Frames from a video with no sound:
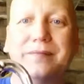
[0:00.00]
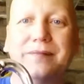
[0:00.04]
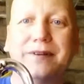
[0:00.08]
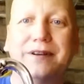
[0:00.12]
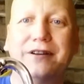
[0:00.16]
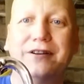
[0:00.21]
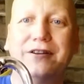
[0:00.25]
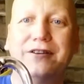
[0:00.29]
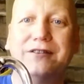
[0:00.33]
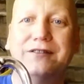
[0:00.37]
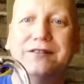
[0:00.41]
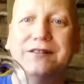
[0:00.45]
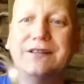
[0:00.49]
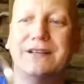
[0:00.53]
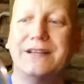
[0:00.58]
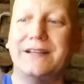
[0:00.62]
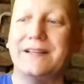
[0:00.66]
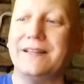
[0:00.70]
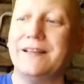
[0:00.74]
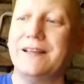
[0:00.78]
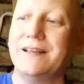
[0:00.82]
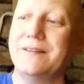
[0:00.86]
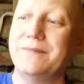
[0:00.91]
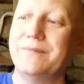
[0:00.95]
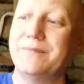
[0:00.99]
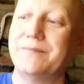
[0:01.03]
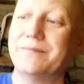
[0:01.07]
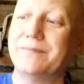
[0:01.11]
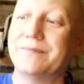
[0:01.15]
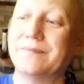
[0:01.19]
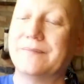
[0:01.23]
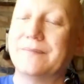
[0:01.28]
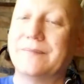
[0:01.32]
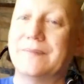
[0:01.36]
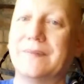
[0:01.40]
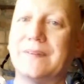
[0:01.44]
you can see that.
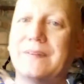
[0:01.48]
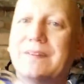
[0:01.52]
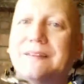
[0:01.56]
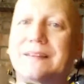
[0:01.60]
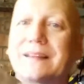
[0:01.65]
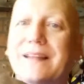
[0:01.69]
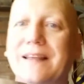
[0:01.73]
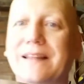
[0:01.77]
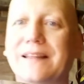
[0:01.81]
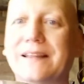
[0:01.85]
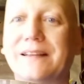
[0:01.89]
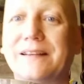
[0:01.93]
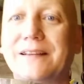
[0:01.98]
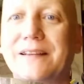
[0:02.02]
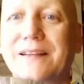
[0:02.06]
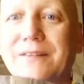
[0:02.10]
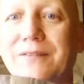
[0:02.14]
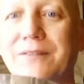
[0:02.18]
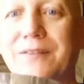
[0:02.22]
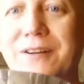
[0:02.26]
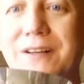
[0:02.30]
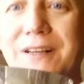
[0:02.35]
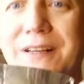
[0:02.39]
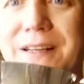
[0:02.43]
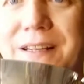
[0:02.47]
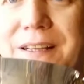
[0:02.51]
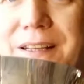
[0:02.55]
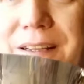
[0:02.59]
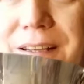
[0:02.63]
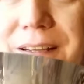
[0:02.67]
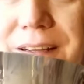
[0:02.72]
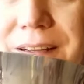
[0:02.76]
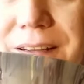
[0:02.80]
Now then, if I